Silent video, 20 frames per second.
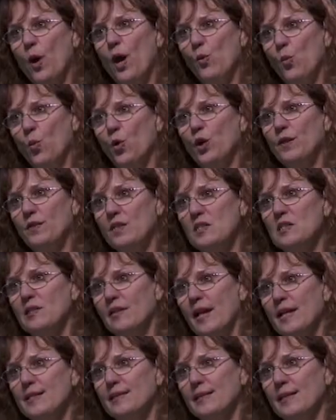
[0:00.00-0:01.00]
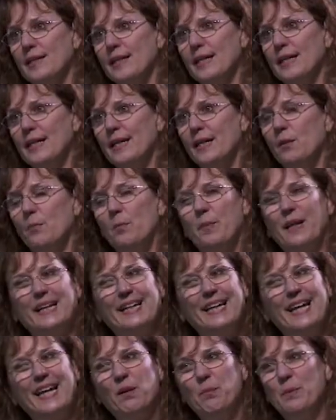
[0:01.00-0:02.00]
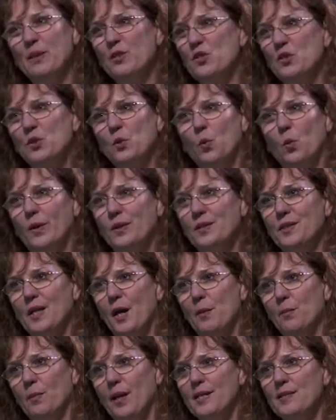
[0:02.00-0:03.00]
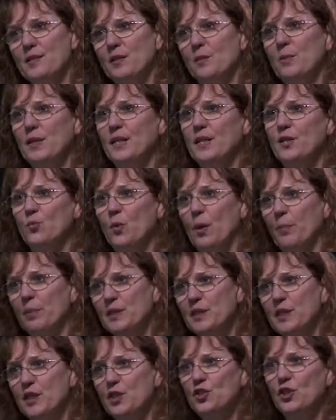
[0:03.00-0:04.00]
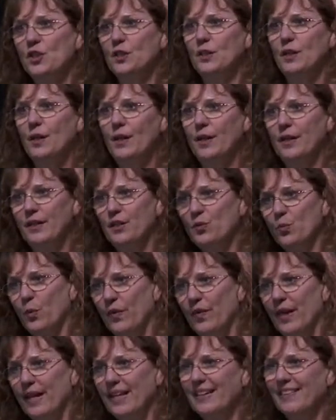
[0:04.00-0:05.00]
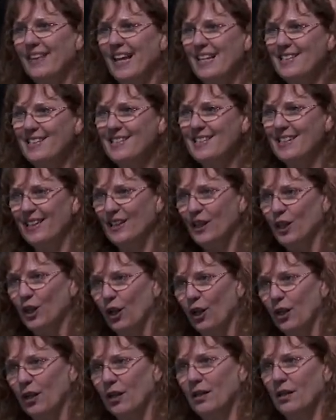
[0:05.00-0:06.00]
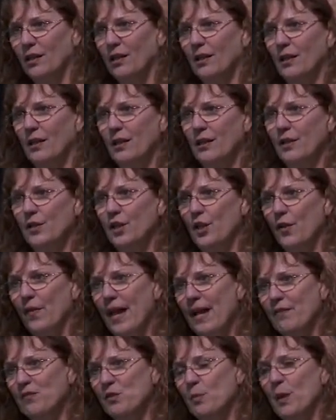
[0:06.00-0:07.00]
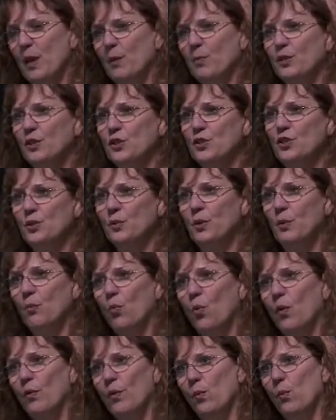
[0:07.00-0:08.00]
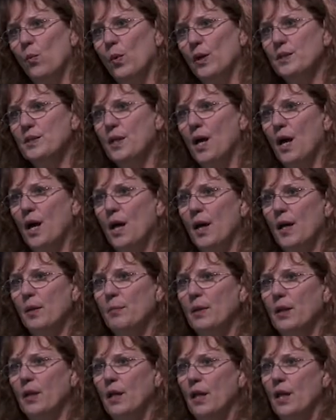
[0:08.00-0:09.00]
I work this lesson in? But it can't be just a one-time lesson because repetition is where they get that skill. They have to be able to do it more than one time.